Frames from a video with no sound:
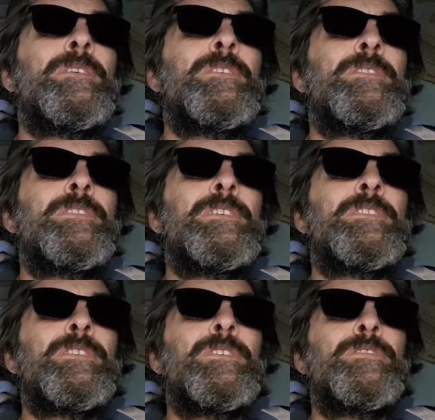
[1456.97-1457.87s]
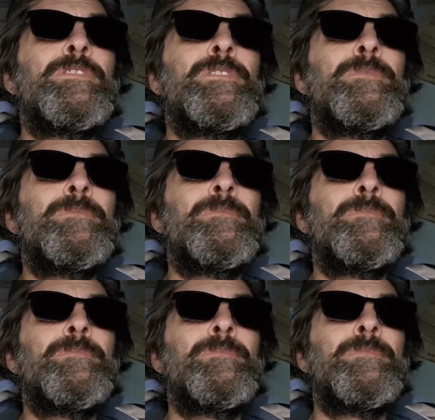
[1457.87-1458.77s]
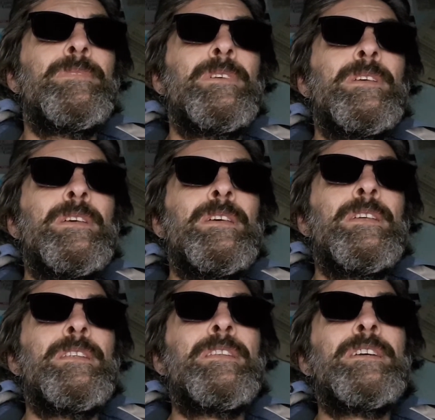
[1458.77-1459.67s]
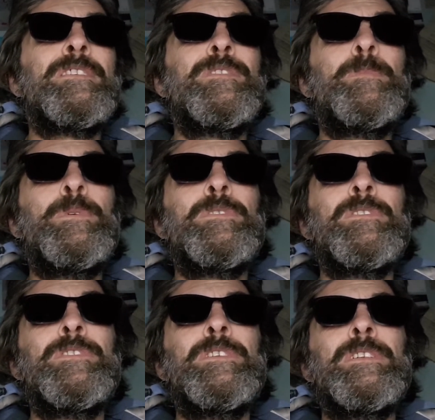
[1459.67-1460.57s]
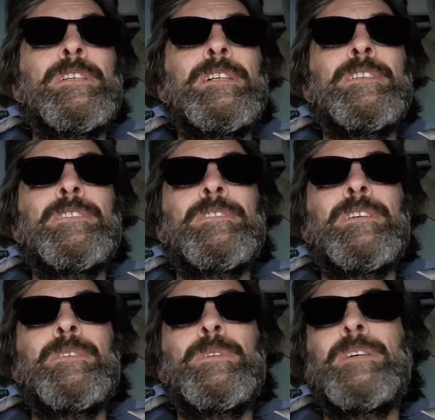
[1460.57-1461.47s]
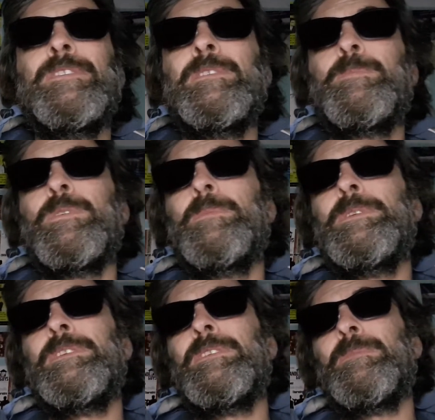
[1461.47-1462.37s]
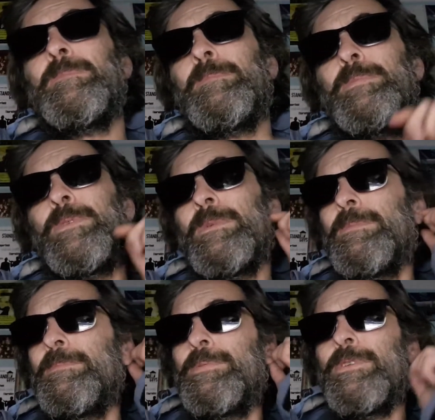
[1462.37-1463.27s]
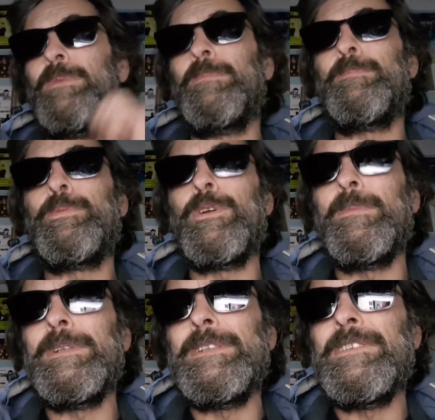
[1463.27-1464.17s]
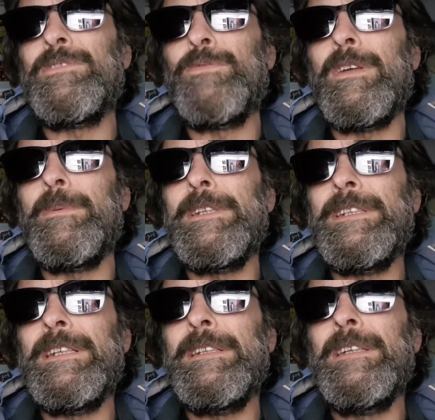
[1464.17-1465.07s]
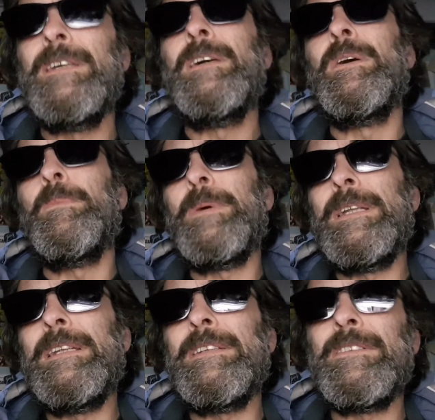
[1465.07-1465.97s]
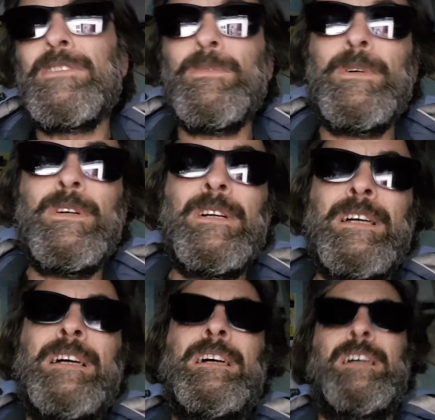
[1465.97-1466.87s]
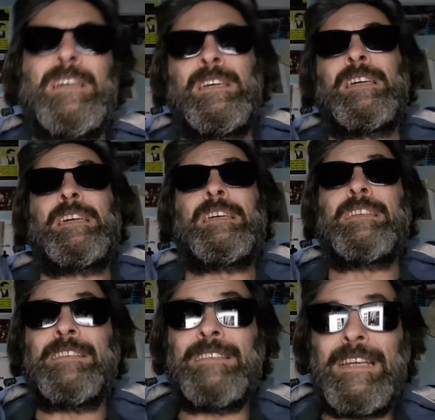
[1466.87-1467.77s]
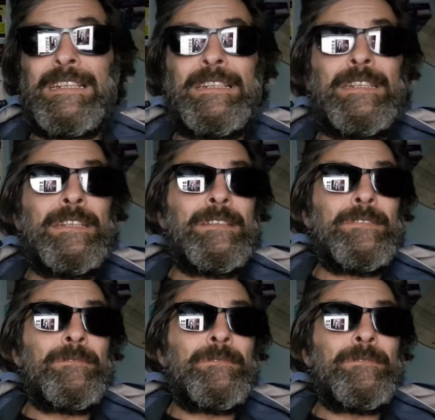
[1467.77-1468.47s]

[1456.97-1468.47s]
see us off. Thanks for persevering, guys. I will have these promilies remelil by tomorrow. Exactly.